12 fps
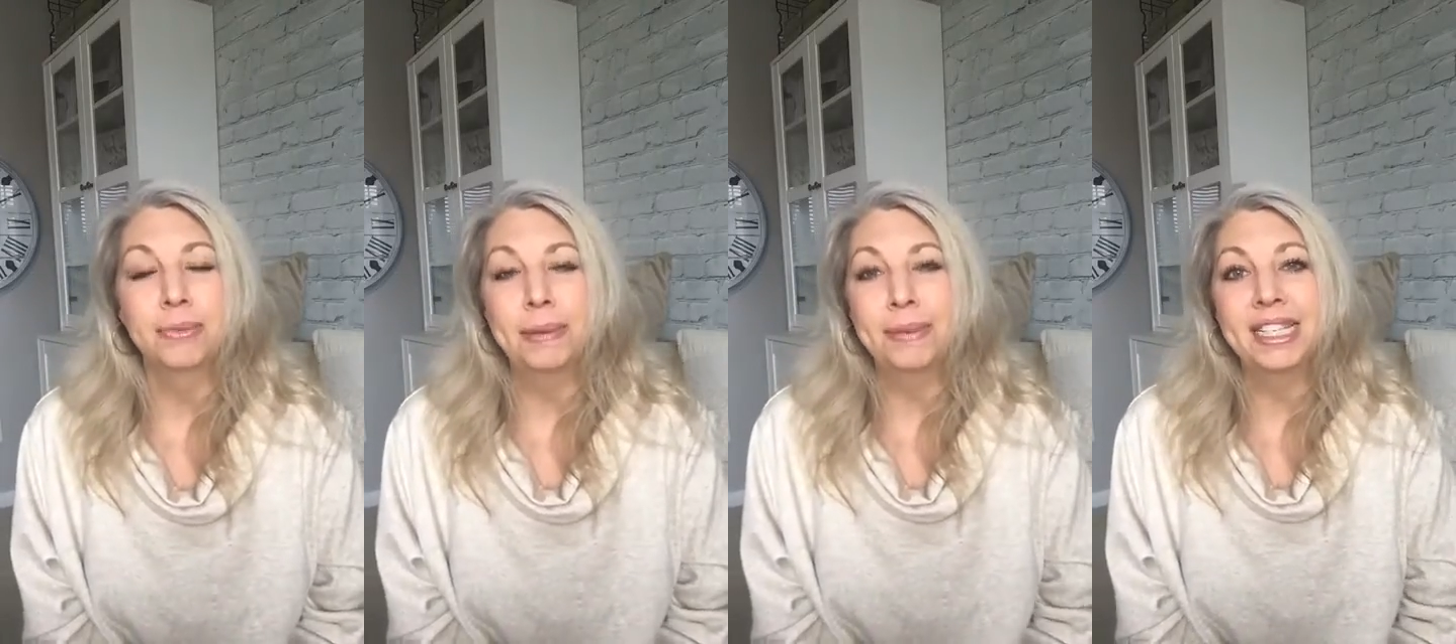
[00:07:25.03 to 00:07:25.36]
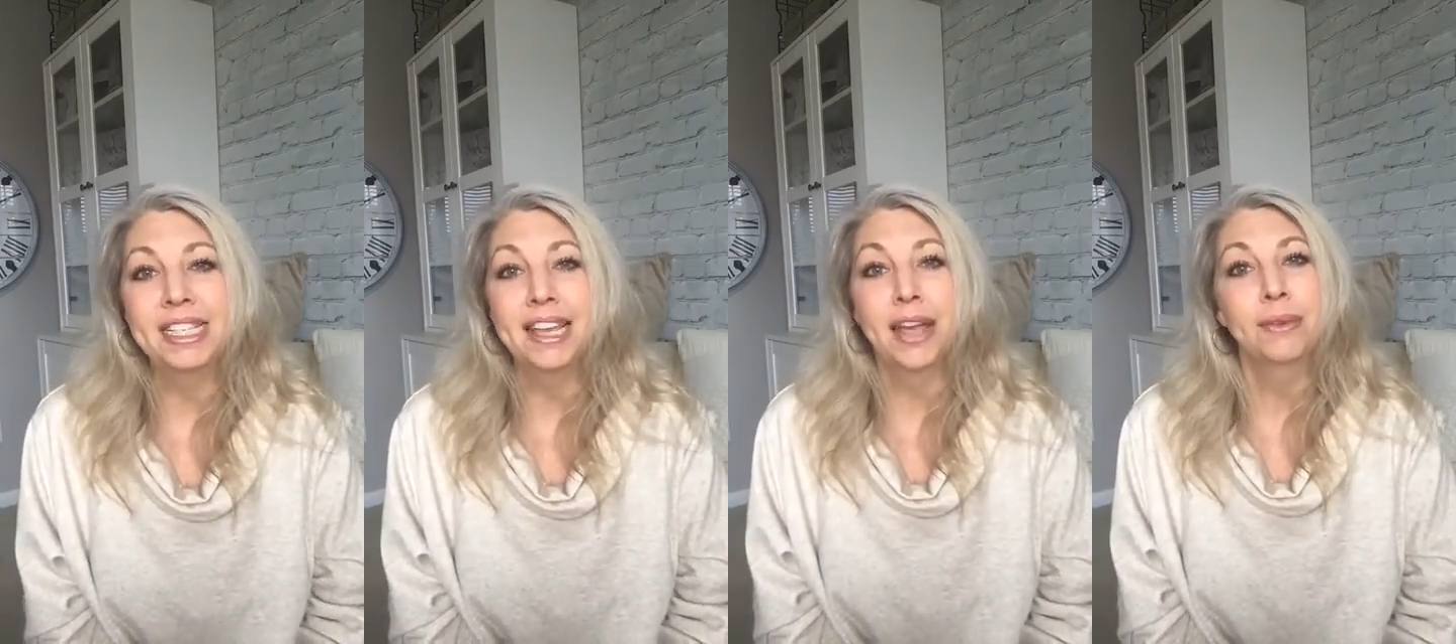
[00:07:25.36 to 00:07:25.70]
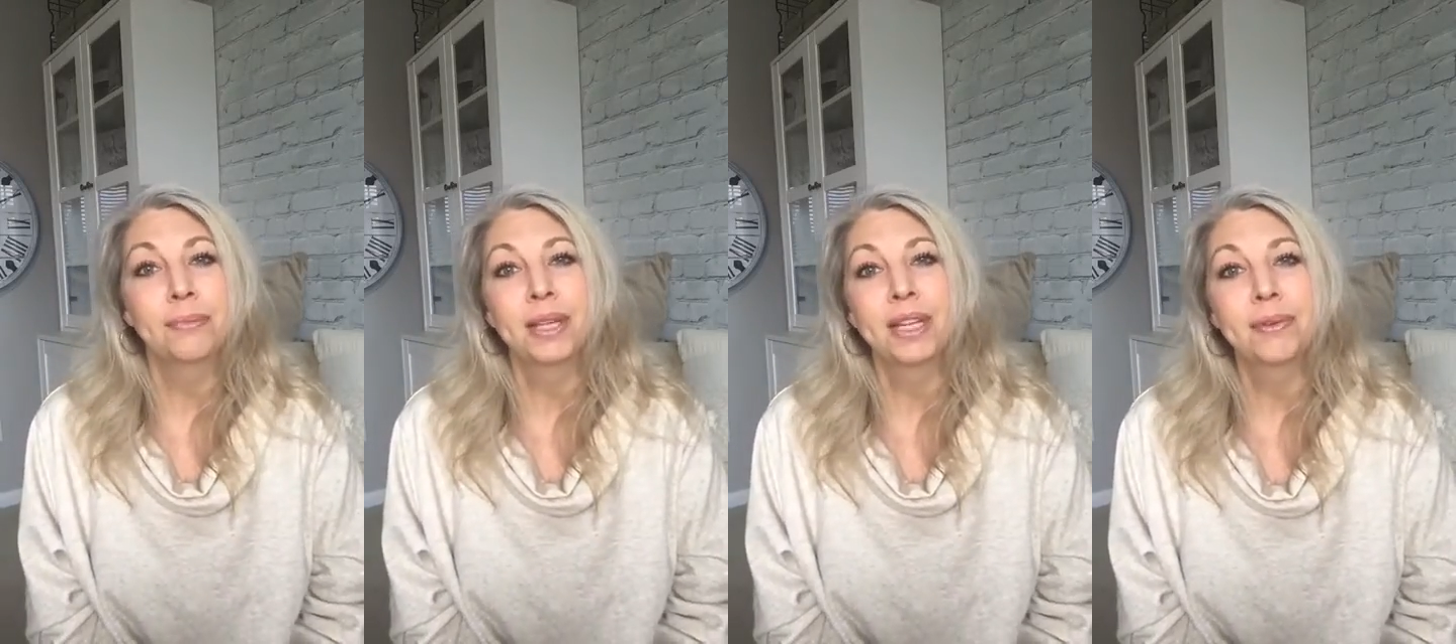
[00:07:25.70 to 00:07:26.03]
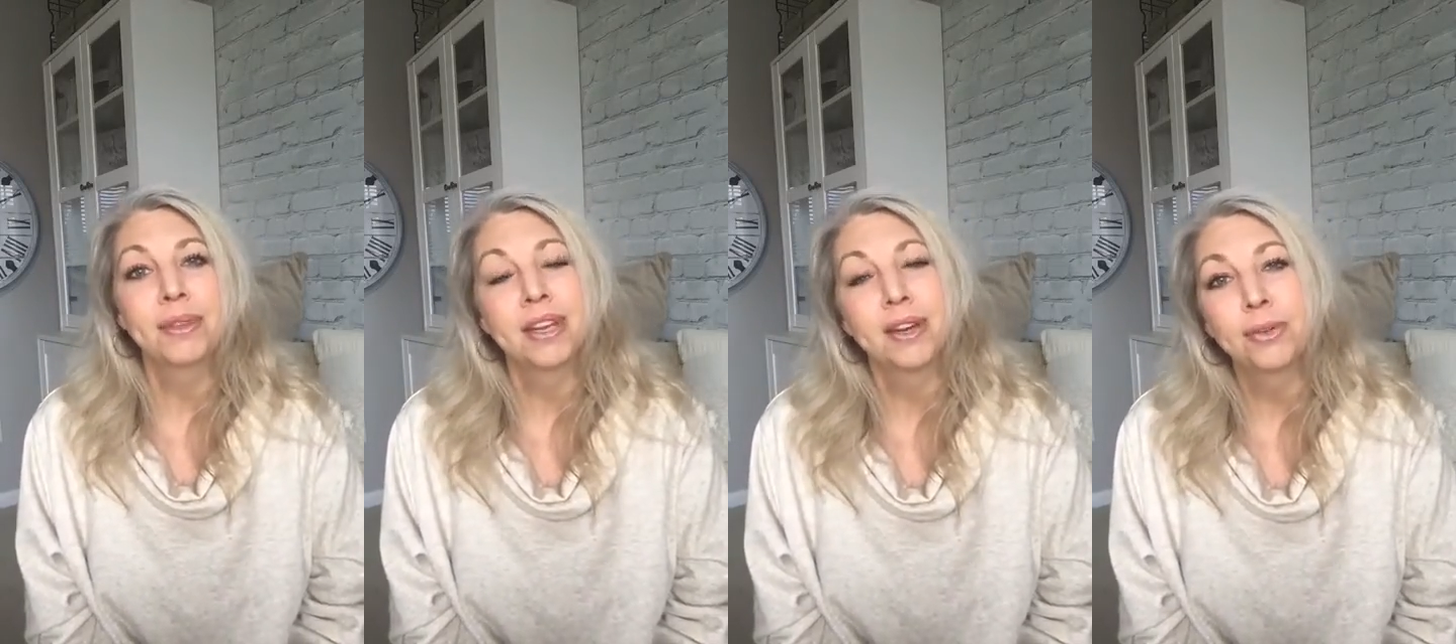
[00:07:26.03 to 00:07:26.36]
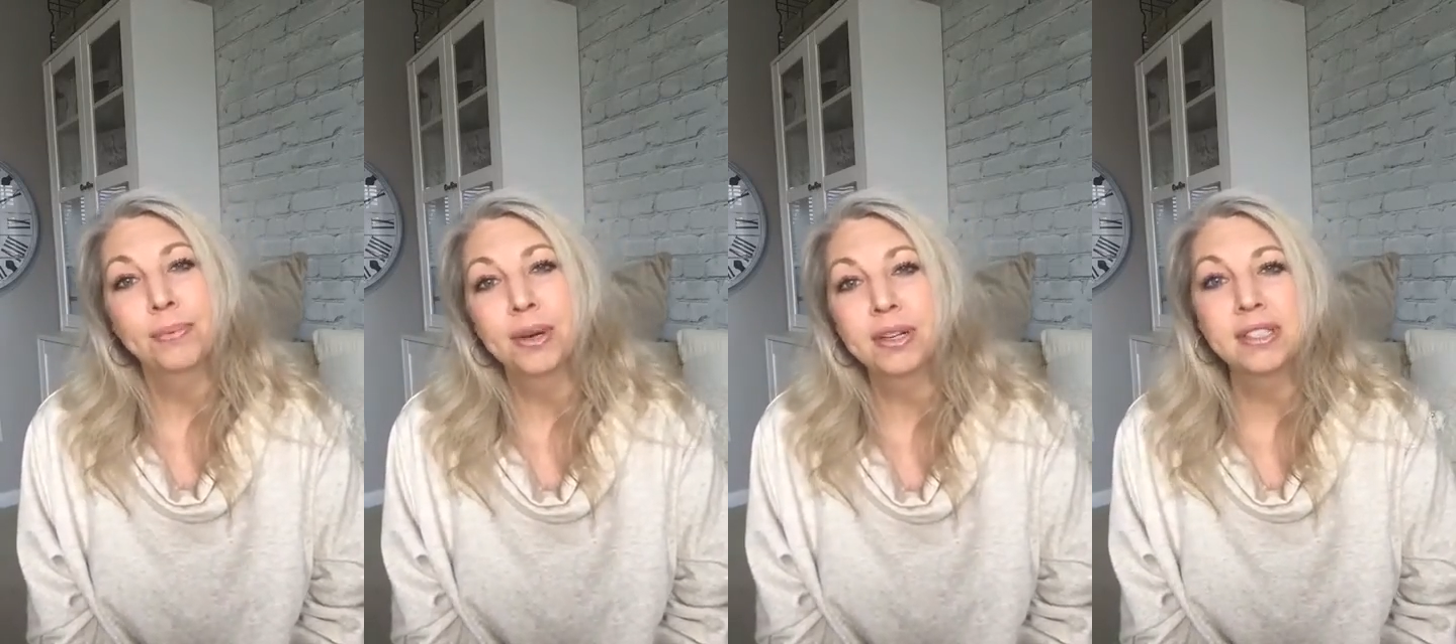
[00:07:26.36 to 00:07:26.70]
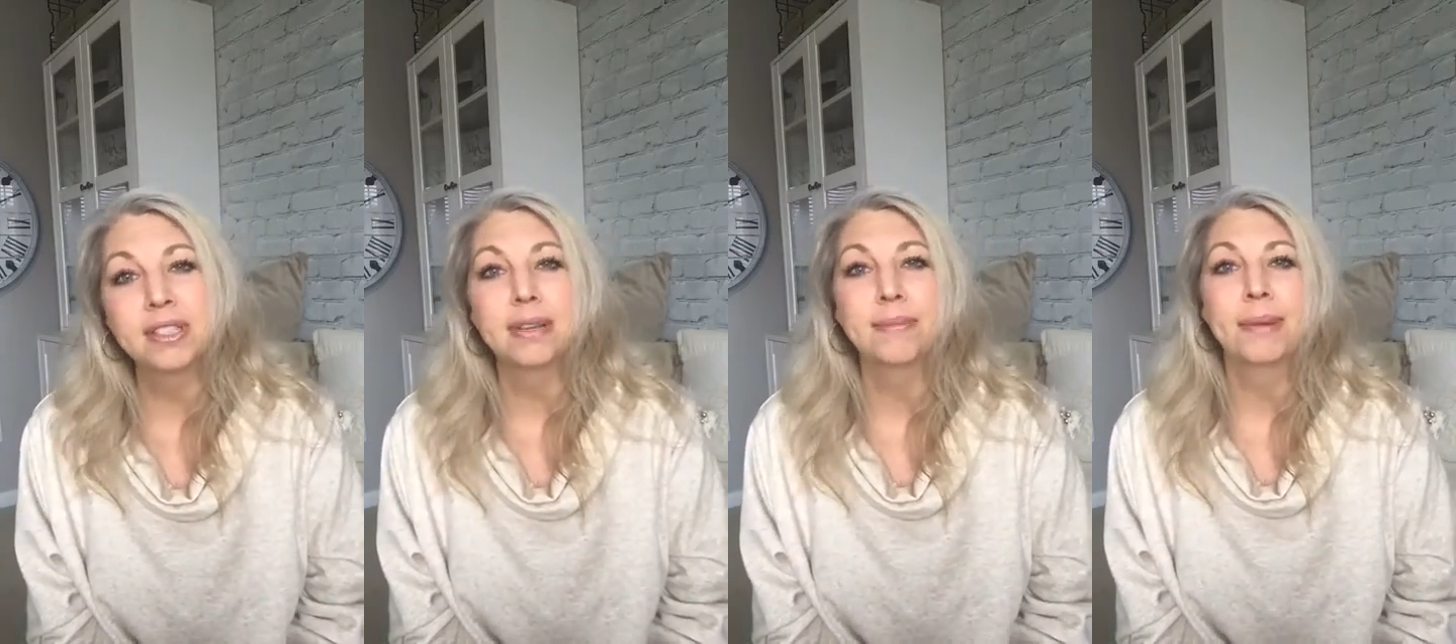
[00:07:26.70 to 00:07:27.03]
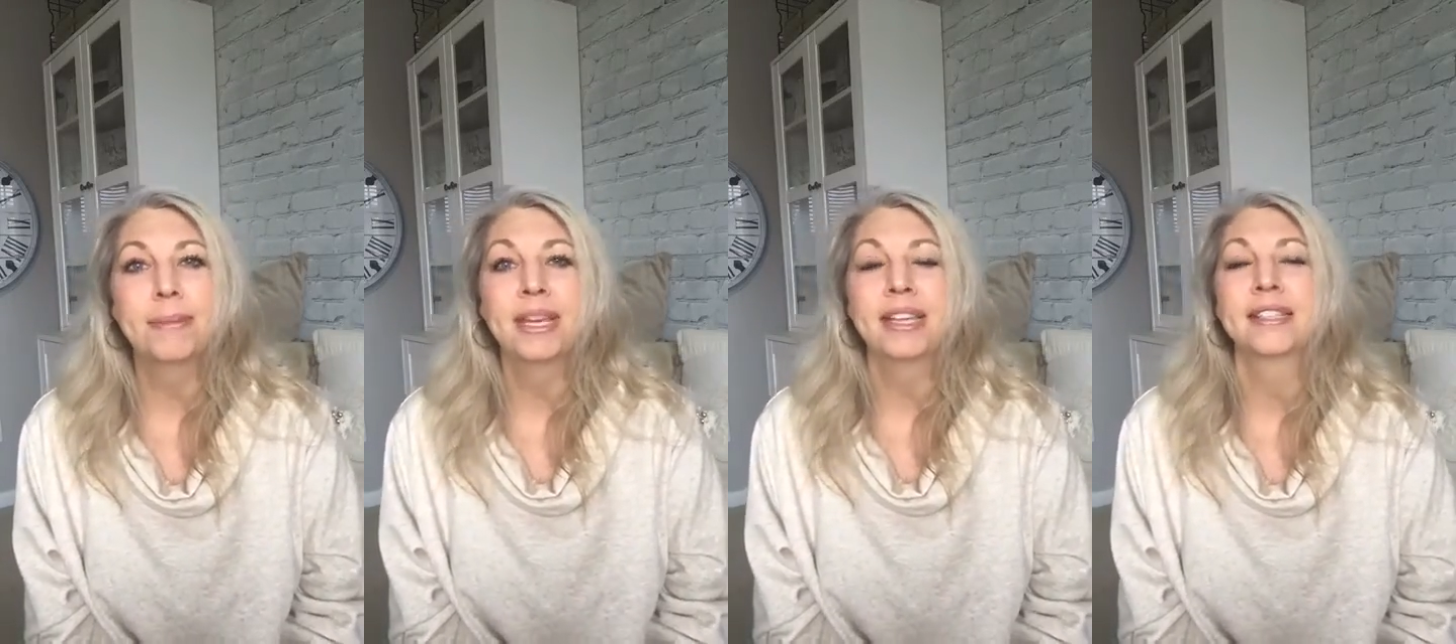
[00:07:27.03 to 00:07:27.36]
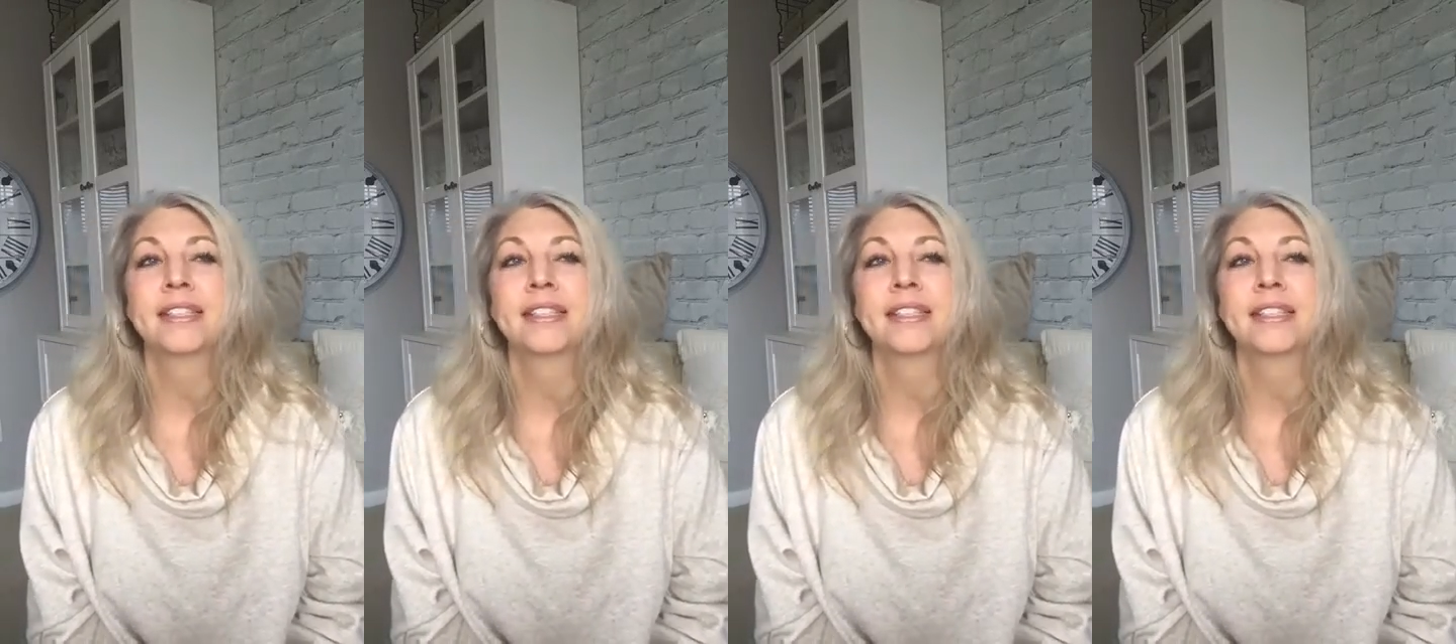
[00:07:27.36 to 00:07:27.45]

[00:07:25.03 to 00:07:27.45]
Maybe it's accountability with another person. Maybe